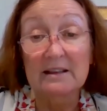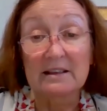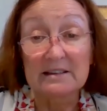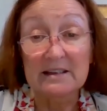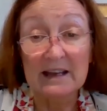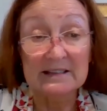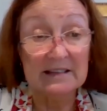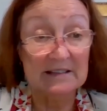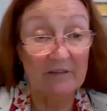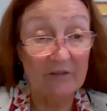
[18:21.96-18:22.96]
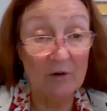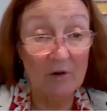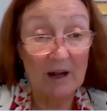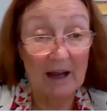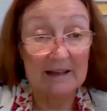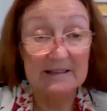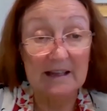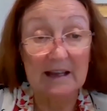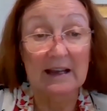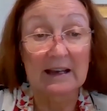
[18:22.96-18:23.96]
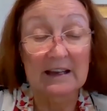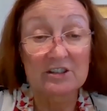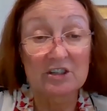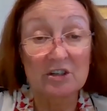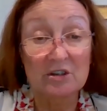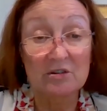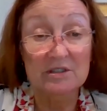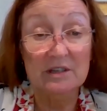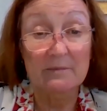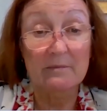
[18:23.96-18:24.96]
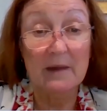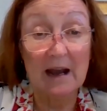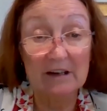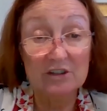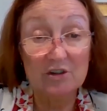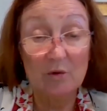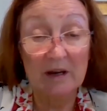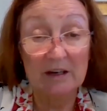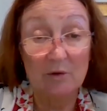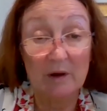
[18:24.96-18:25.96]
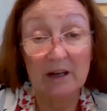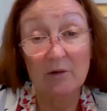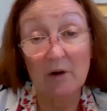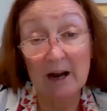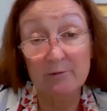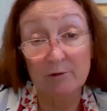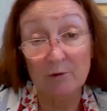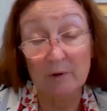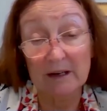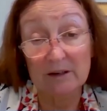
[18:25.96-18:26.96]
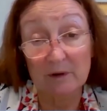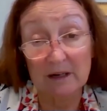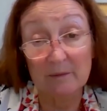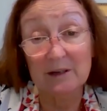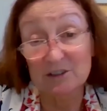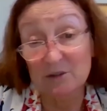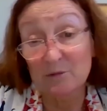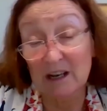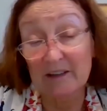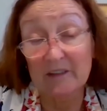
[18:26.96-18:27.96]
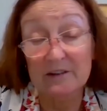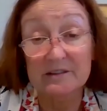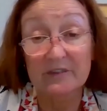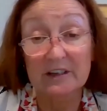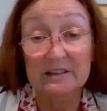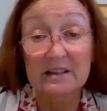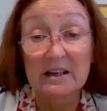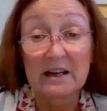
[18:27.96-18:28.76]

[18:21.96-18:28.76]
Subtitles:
The test is a forecast unless you use March 2020 or April 2020, because you will have those figures.